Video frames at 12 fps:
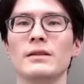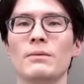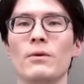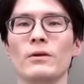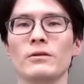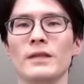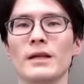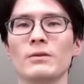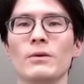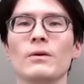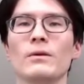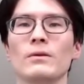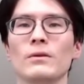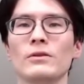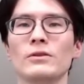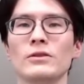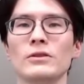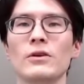performs
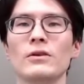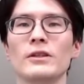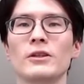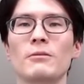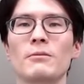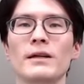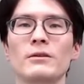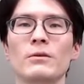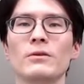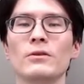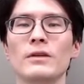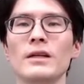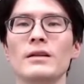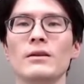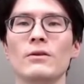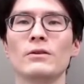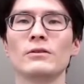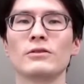reconstruction for each buffer
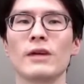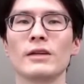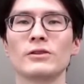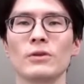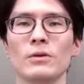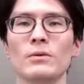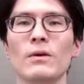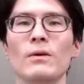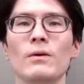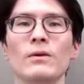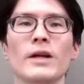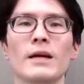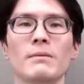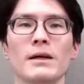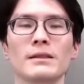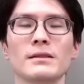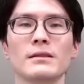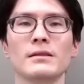size, 64
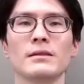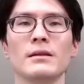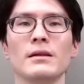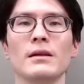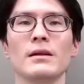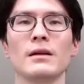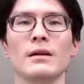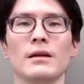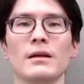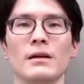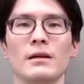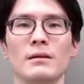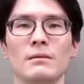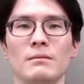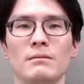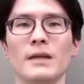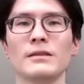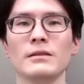kilobyte by default.
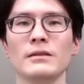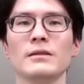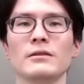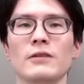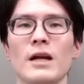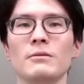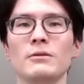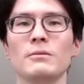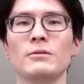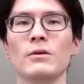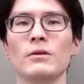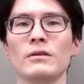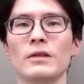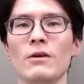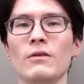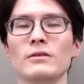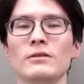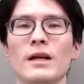First,
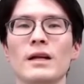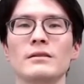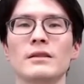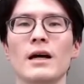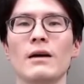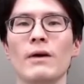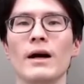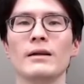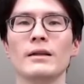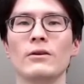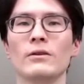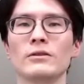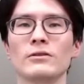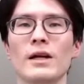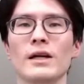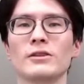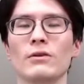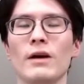before starting reconstruction,
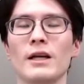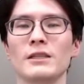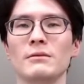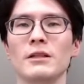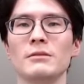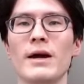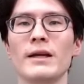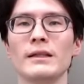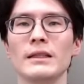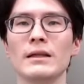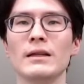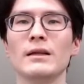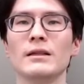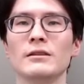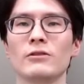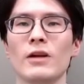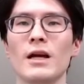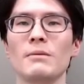stripe block
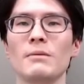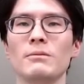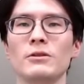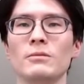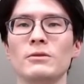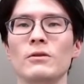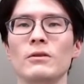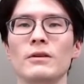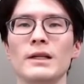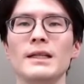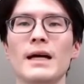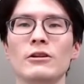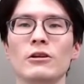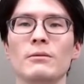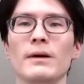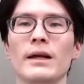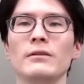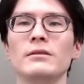reconstructor create an object called
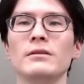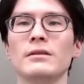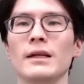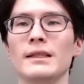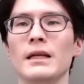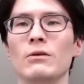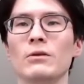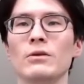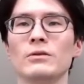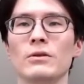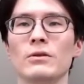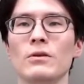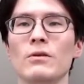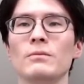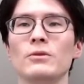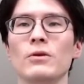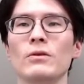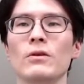stripe block
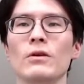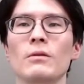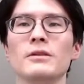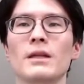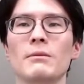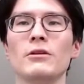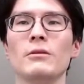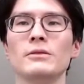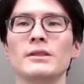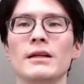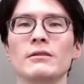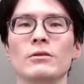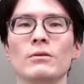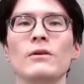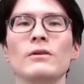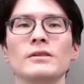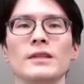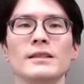leader to read the blocks
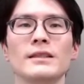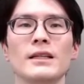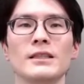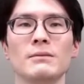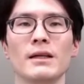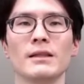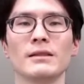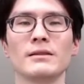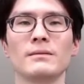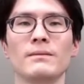on the data node.